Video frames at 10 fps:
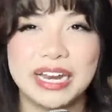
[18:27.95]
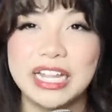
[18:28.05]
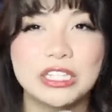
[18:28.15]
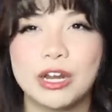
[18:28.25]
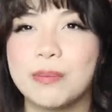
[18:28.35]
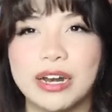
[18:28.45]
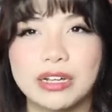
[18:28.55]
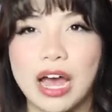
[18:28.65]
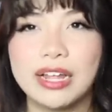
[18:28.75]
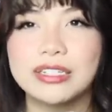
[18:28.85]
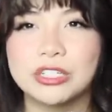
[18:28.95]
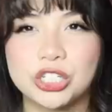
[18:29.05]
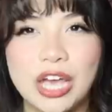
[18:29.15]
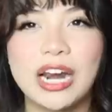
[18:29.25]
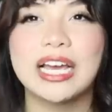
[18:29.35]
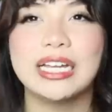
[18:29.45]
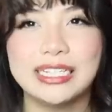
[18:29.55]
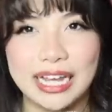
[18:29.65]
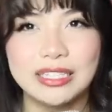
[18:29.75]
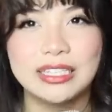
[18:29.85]
minutes could have been cut to just kind of
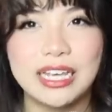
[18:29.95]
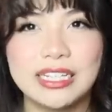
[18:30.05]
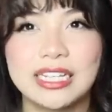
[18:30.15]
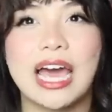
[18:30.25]
condense it,